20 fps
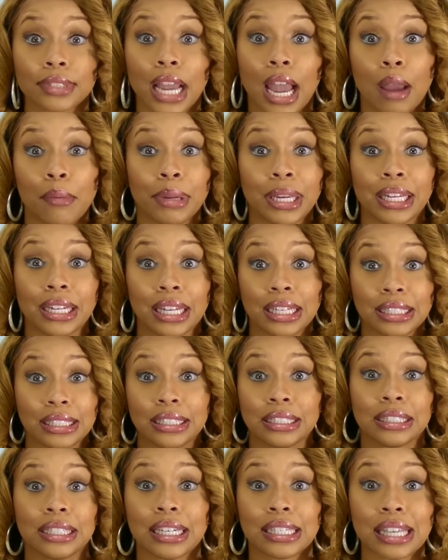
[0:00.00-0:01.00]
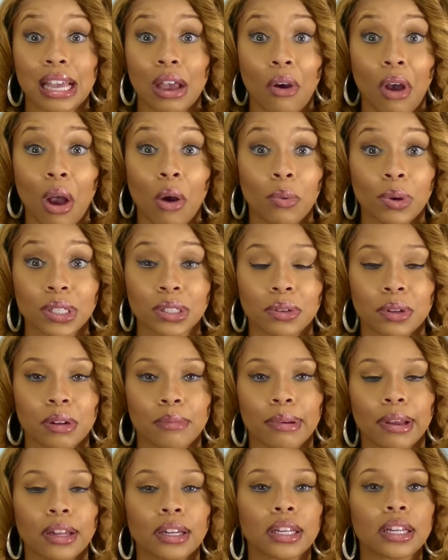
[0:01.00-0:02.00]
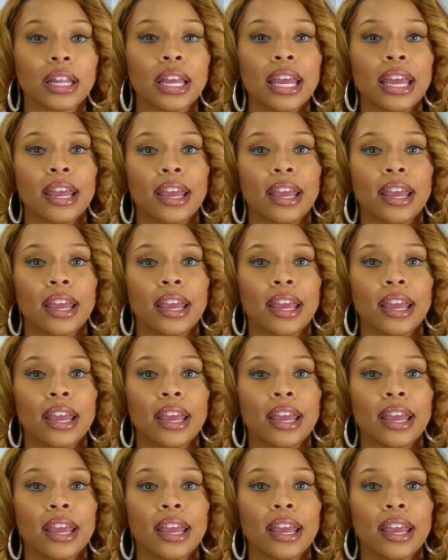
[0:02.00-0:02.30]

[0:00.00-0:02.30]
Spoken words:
I mean, that's how I always thought about it.